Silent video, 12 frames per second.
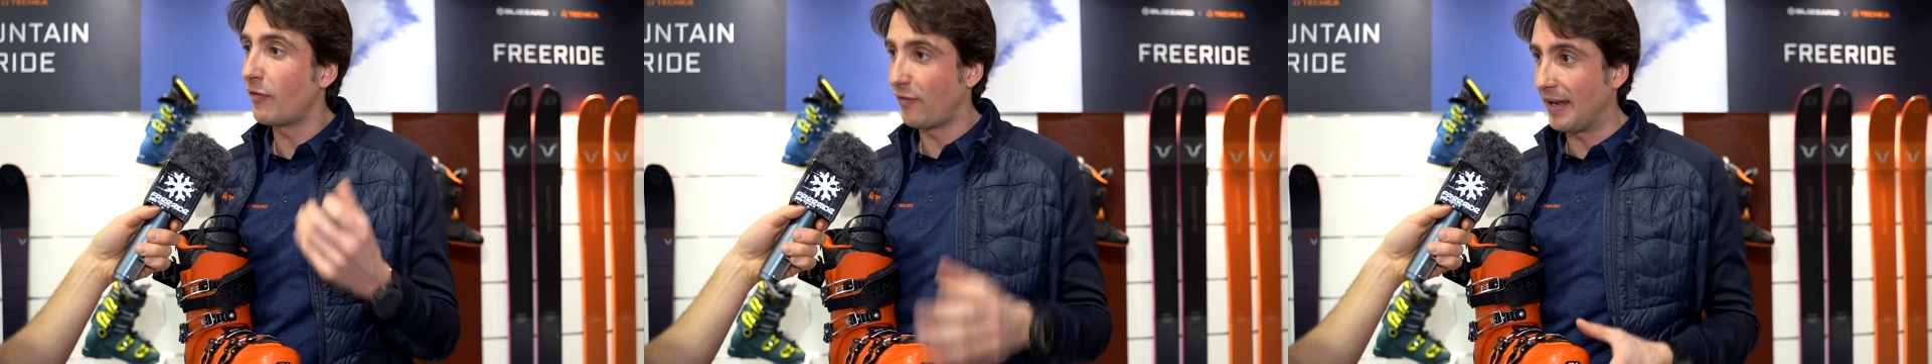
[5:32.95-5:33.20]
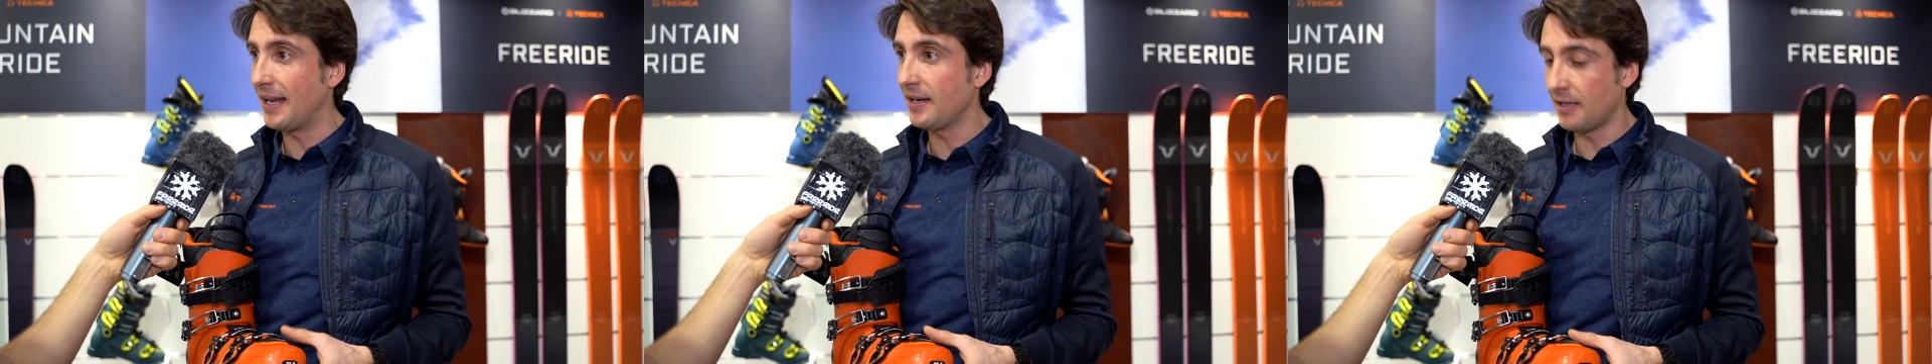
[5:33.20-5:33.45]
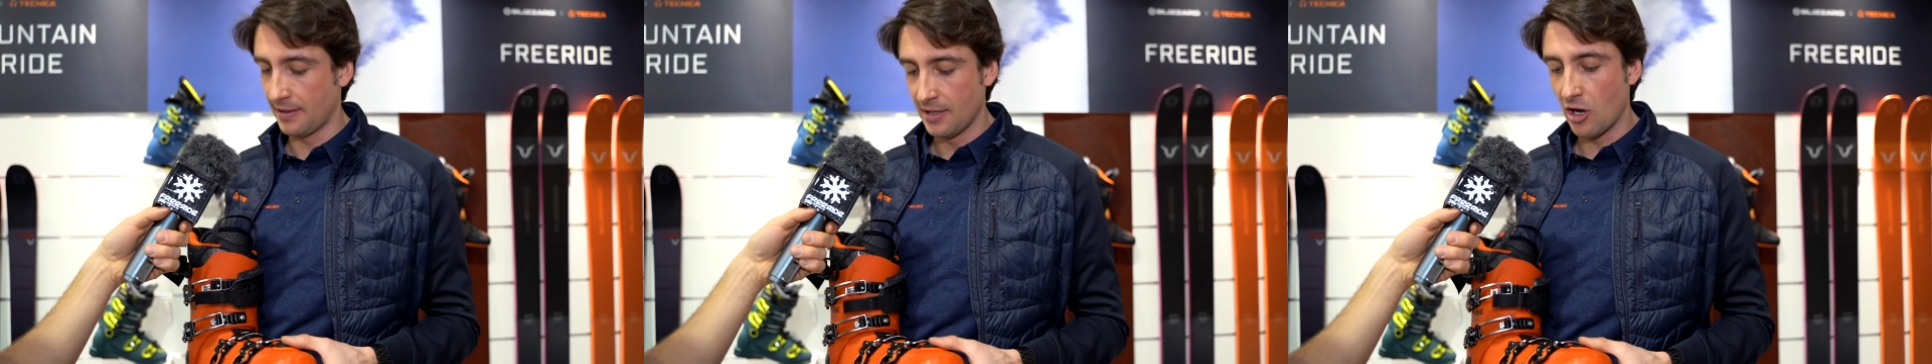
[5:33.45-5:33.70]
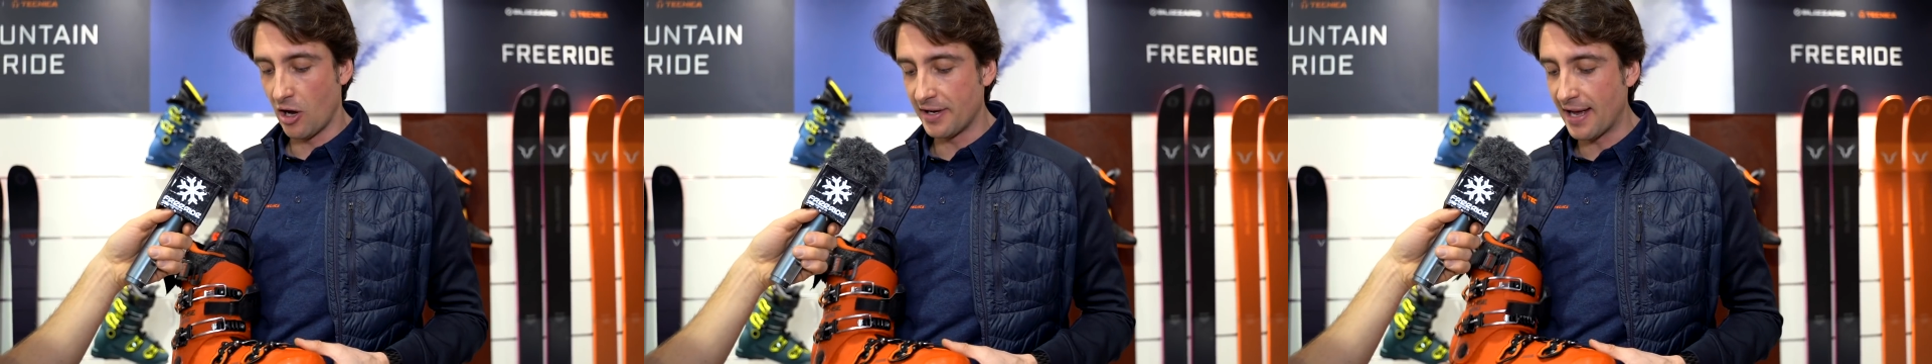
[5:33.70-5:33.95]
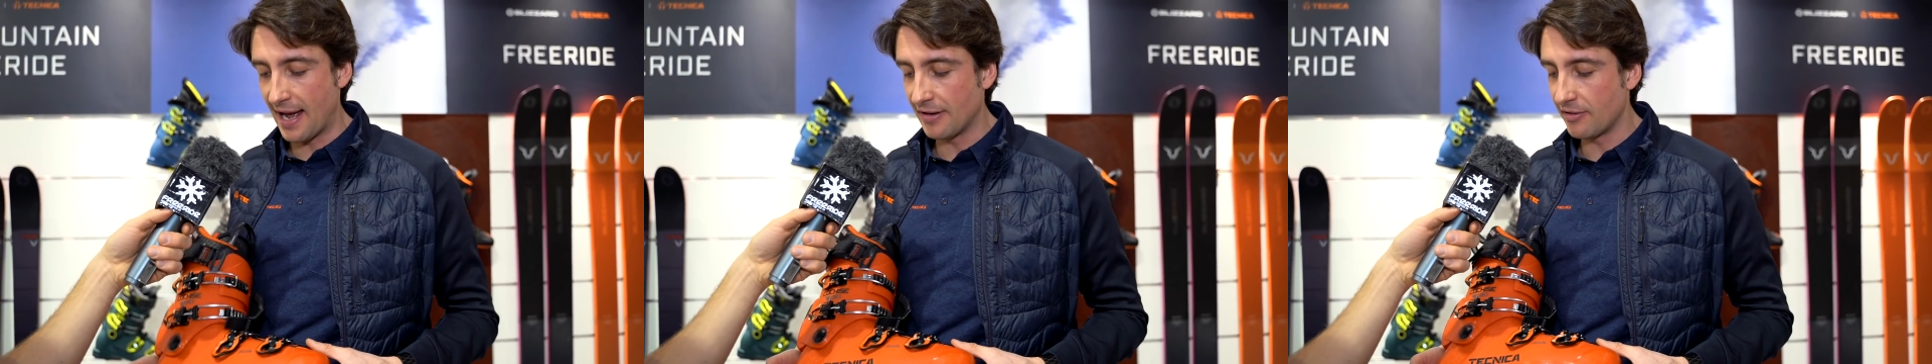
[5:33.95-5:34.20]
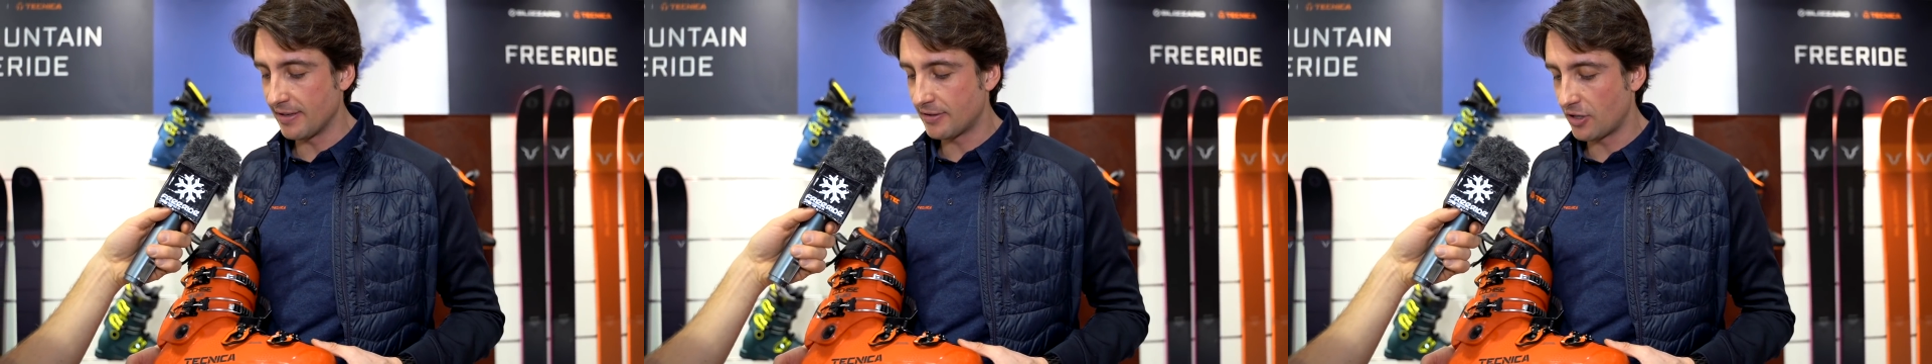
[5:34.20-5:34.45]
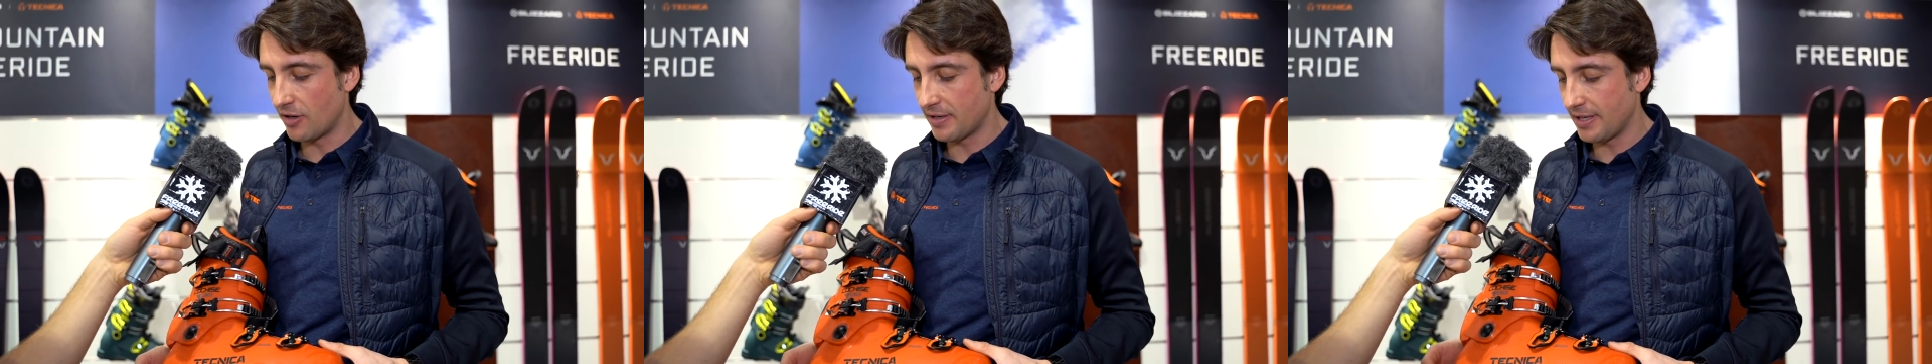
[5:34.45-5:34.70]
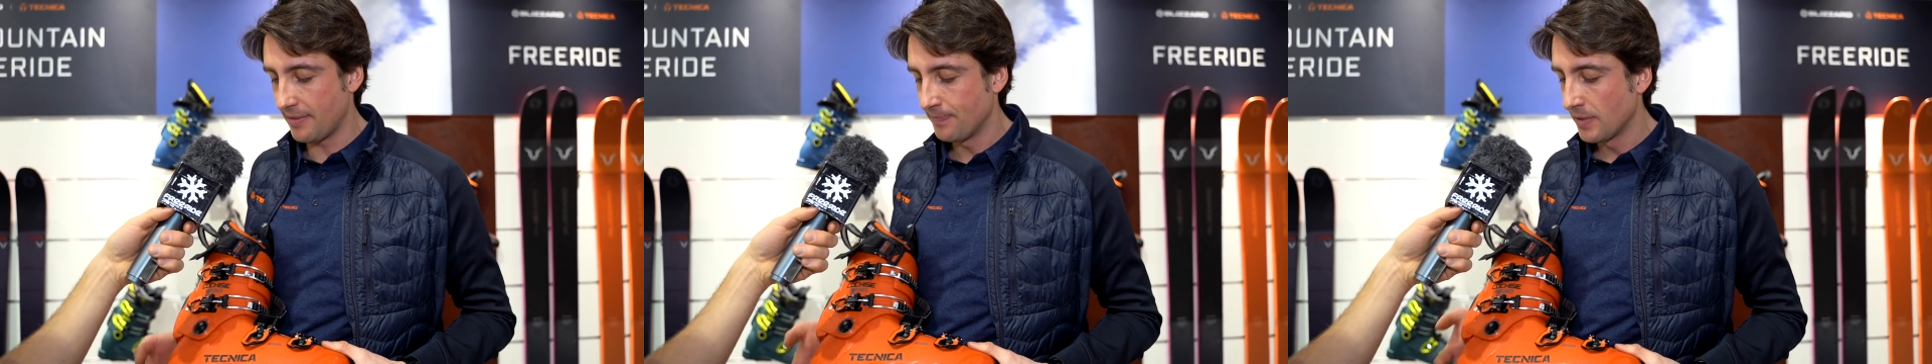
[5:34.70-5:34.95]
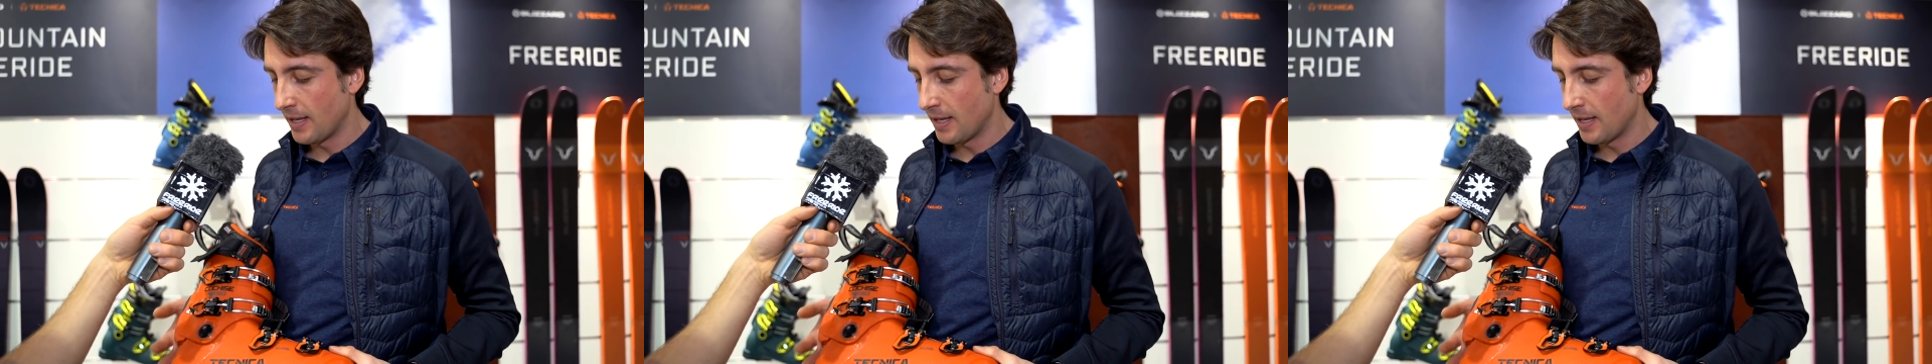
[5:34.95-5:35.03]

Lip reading: feeling on the 130.